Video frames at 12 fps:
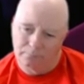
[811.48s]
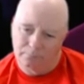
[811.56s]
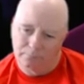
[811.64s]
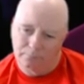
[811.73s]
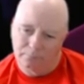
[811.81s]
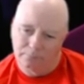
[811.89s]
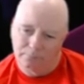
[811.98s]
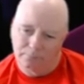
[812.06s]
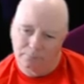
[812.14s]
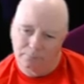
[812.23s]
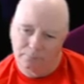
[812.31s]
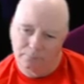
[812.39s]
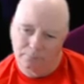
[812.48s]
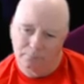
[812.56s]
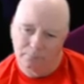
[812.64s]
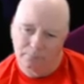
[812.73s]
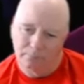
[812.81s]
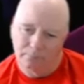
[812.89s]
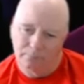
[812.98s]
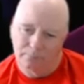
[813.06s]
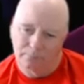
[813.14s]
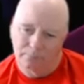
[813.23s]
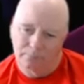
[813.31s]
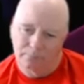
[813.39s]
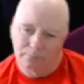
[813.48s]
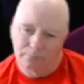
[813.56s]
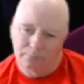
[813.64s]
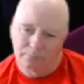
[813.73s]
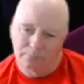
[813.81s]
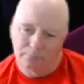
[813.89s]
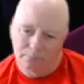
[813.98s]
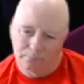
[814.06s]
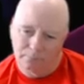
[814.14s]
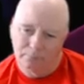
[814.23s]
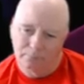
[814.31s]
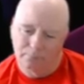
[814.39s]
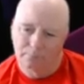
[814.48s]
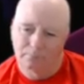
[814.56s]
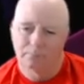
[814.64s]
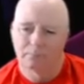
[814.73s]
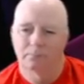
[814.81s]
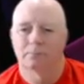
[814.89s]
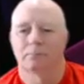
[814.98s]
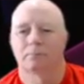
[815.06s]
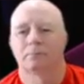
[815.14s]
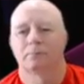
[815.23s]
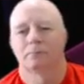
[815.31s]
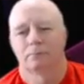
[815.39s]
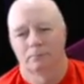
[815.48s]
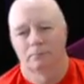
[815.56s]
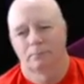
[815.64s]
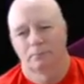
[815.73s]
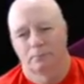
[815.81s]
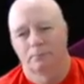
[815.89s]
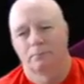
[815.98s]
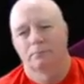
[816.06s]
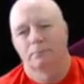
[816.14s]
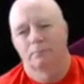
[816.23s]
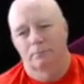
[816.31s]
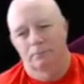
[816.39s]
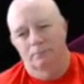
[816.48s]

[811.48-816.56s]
(silent)